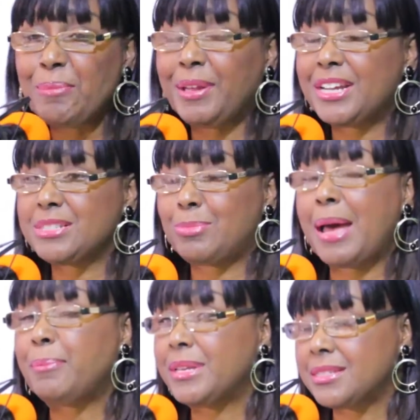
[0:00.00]
Because
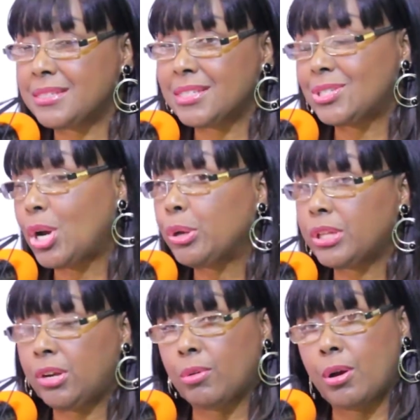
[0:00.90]
my business has
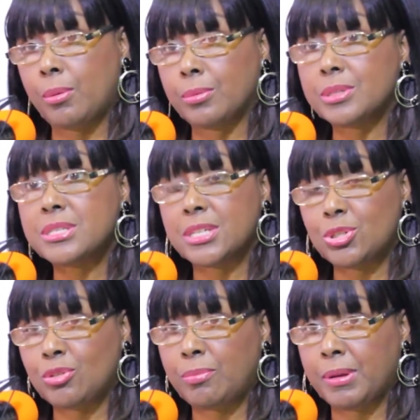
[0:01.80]
certainly grown
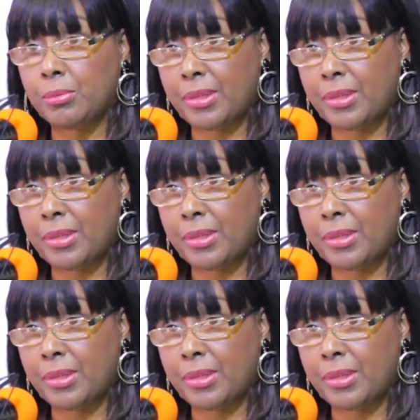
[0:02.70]
since you've been